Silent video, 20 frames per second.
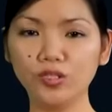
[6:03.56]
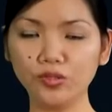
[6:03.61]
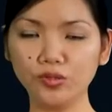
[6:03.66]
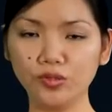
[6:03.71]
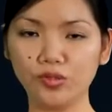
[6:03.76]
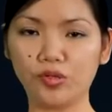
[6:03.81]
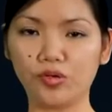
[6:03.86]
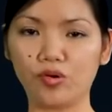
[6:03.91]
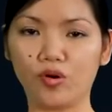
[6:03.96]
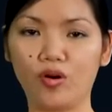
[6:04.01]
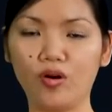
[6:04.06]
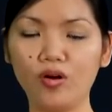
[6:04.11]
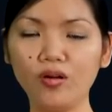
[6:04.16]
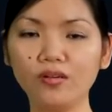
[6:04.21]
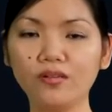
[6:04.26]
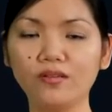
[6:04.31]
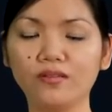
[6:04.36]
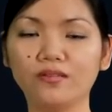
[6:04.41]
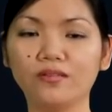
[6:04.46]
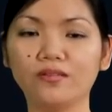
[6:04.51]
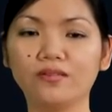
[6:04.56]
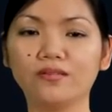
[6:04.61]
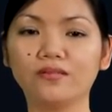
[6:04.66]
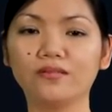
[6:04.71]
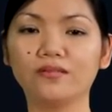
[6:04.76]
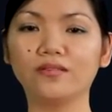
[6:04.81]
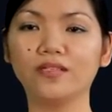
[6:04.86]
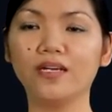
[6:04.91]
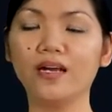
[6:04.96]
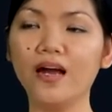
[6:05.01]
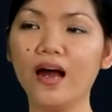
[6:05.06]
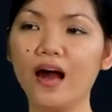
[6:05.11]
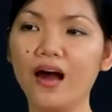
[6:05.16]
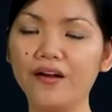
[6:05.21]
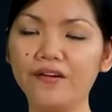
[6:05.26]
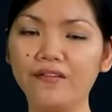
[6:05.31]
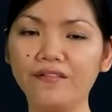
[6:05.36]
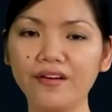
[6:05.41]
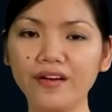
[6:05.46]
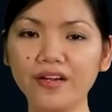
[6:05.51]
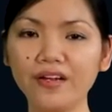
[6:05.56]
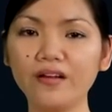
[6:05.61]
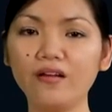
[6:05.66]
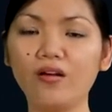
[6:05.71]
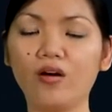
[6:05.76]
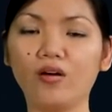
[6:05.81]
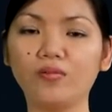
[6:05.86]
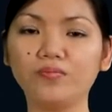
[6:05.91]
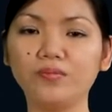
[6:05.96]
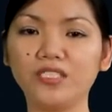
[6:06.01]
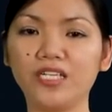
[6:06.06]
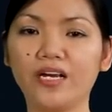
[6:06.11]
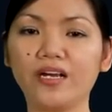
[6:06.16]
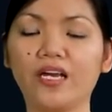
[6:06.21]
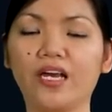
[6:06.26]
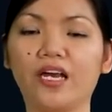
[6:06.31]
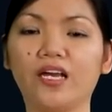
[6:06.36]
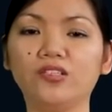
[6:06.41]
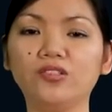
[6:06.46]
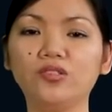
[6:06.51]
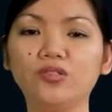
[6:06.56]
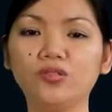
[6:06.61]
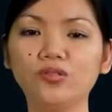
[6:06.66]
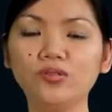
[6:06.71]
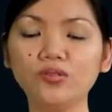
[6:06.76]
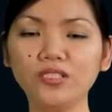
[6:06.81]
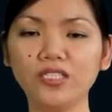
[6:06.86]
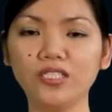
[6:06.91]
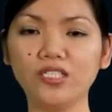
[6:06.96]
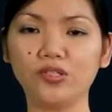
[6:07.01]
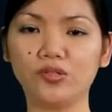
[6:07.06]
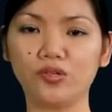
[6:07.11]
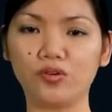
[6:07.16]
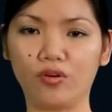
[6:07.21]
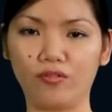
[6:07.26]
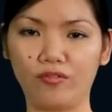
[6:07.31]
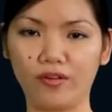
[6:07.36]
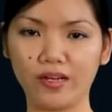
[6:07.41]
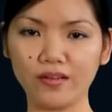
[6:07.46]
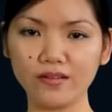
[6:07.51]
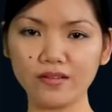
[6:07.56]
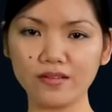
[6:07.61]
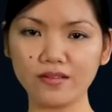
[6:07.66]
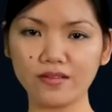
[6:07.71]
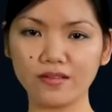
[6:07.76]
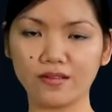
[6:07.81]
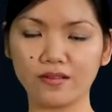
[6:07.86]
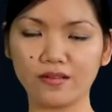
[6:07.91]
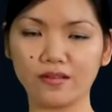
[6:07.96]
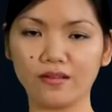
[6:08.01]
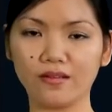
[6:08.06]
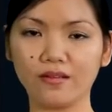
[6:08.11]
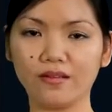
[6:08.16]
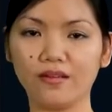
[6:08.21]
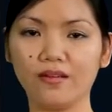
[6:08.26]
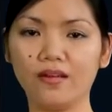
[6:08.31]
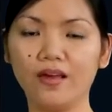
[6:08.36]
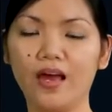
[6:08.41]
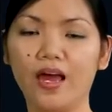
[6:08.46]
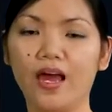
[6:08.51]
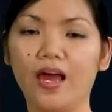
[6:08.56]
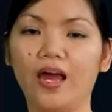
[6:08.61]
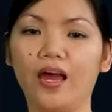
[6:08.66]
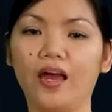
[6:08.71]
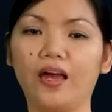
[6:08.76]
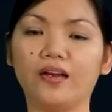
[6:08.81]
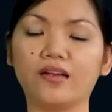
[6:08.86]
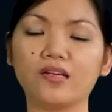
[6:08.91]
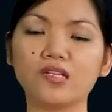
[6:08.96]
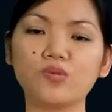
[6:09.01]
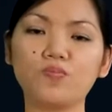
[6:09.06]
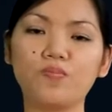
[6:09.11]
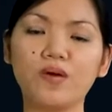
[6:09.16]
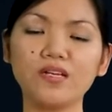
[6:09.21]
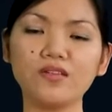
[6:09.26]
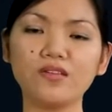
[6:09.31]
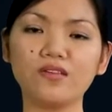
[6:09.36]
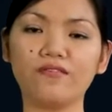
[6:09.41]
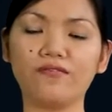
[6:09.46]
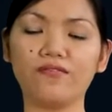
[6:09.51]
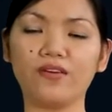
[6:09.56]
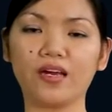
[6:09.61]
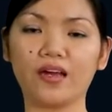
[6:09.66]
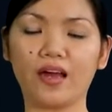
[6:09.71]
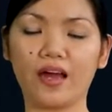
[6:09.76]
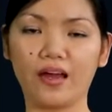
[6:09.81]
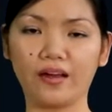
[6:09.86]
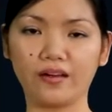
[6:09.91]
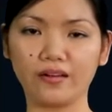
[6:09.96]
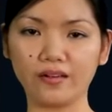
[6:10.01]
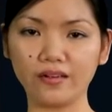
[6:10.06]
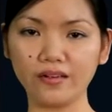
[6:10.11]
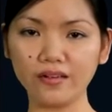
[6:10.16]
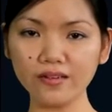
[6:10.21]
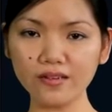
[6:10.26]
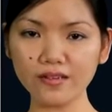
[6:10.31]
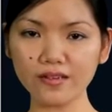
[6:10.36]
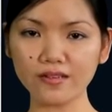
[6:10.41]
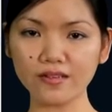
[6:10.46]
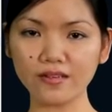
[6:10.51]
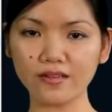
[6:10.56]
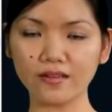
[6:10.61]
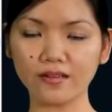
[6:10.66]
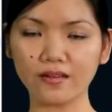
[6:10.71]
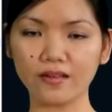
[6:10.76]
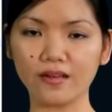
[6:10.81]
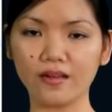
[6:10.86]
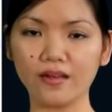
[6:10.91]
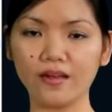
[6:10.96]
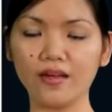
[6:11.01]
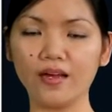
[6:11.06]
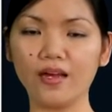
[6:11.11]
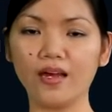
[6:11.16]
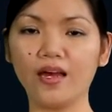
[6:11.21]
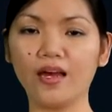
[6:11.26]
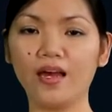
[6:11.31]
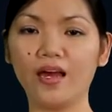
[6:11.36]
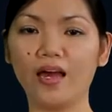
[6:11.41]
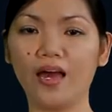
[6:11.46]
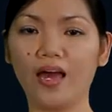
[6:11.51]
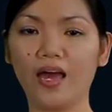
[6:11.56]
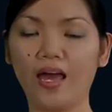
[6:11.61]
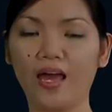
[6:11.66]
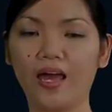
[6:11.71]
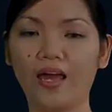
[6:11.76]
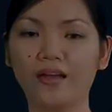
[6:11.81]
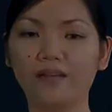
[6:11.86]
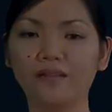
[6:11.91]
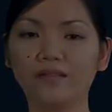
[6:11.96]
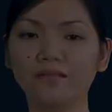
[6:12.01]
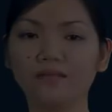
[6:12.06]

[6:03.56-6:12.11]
draw a real object in 2D drawings in a specific angles, and